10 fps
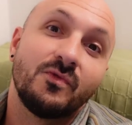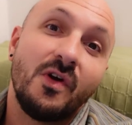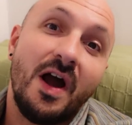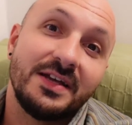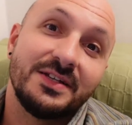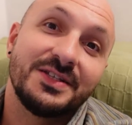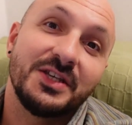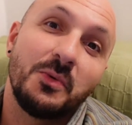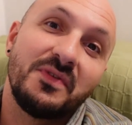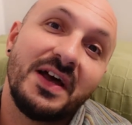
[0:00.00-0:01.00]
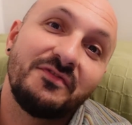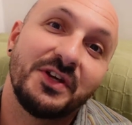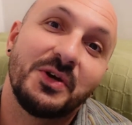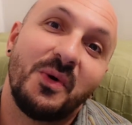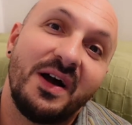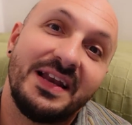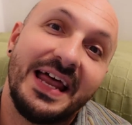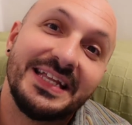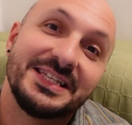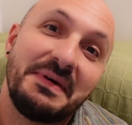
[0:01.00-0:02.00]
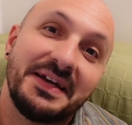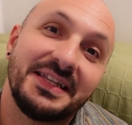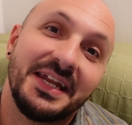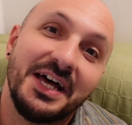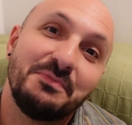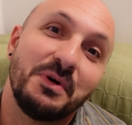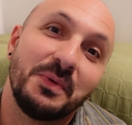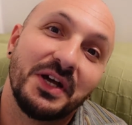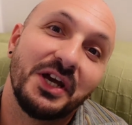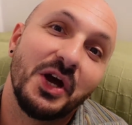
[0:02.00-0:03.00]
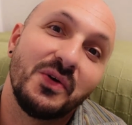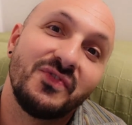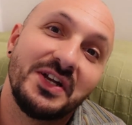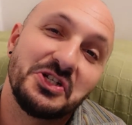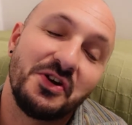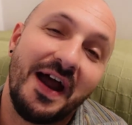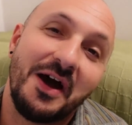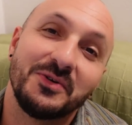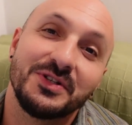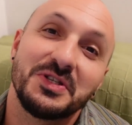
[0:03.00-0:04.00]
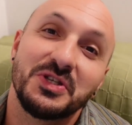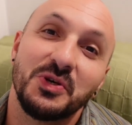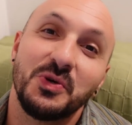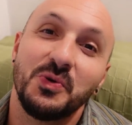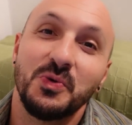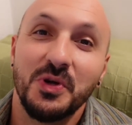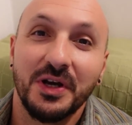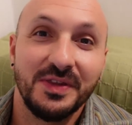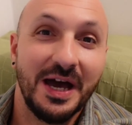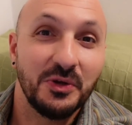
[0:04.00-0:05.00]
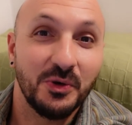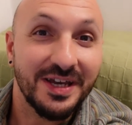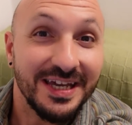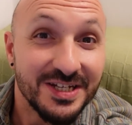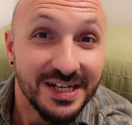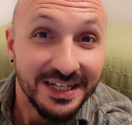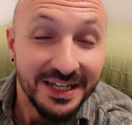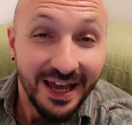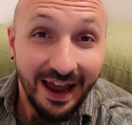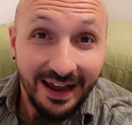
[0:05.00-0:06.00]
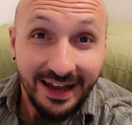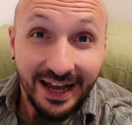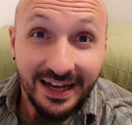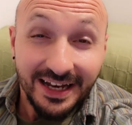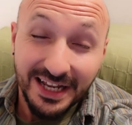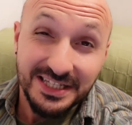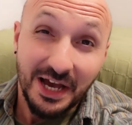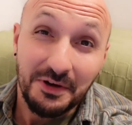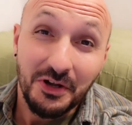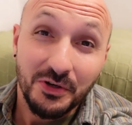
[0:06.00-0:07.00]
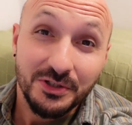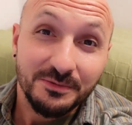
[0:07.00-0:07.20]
Right, so we've left it quite late to make dinner, but we're going to go and venture out to look at the outdoor kitchen. Let's see how it looks.